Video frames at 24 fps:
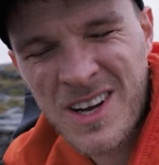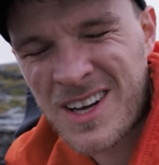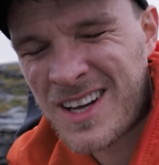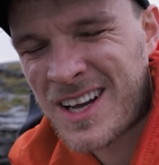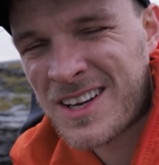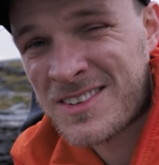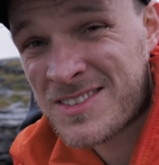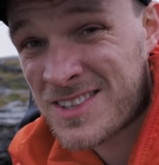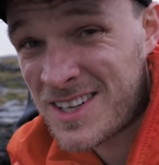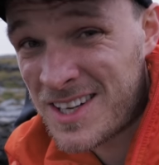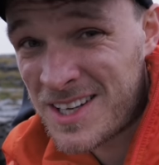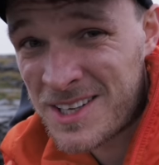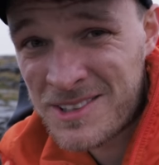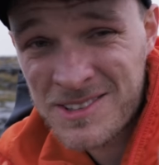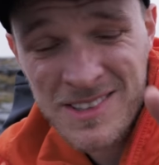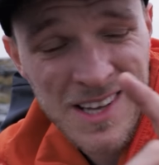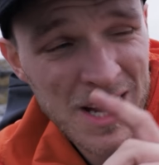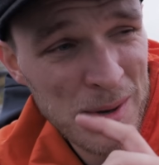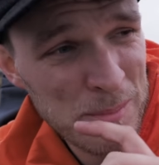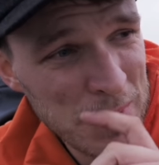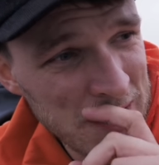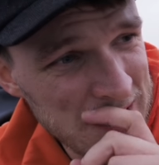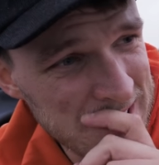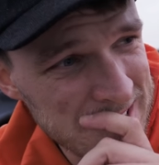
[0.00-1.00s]
actually,
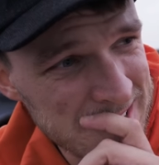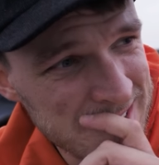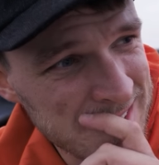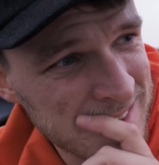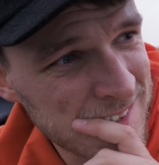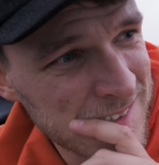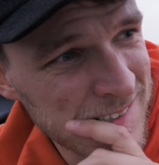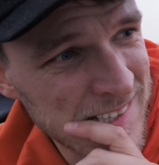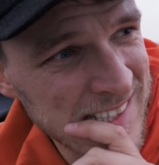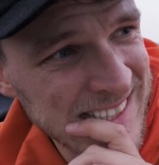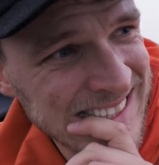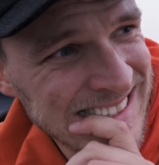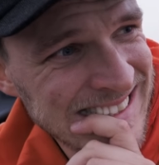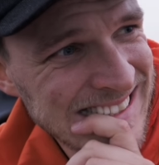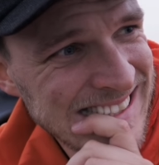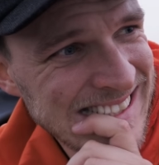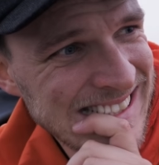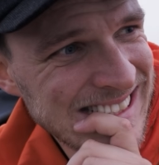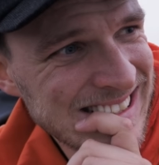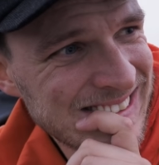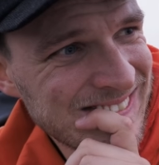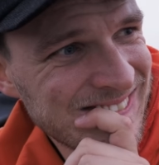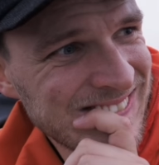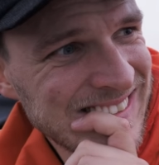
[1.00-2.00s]
I might do three.
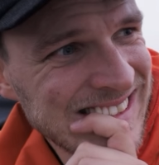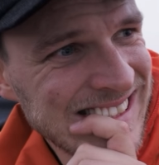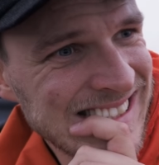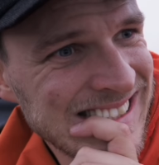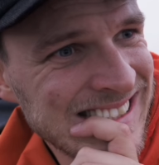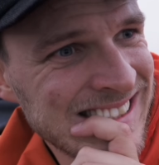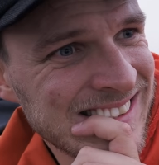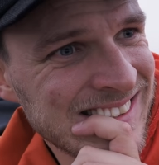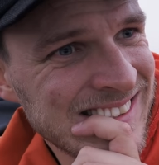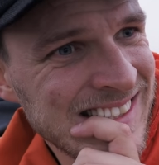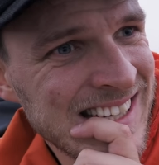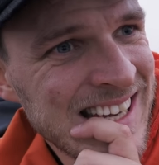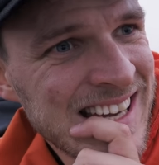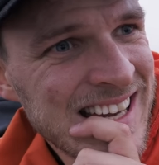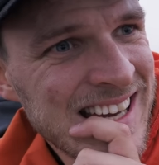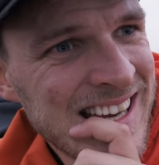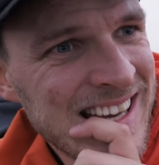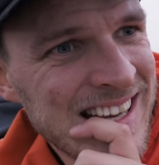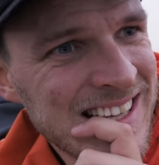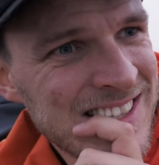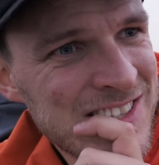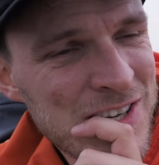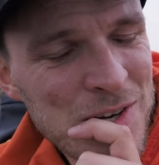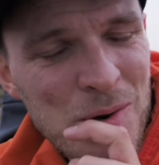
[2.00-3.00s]

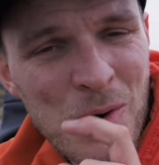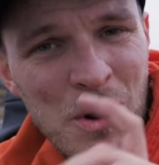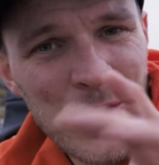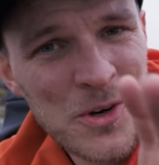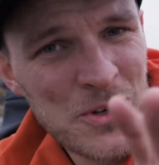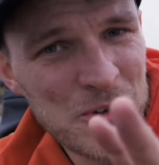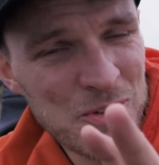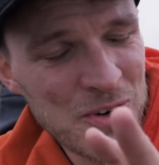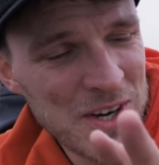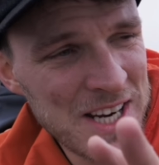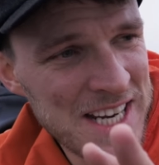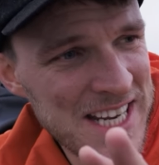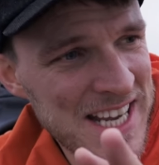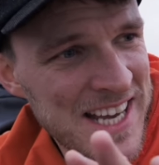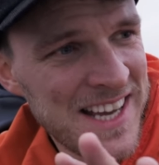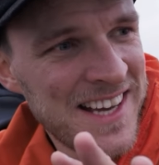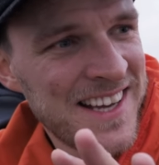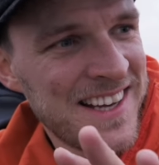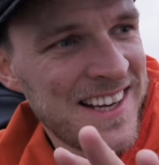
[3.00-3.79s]
Two or three.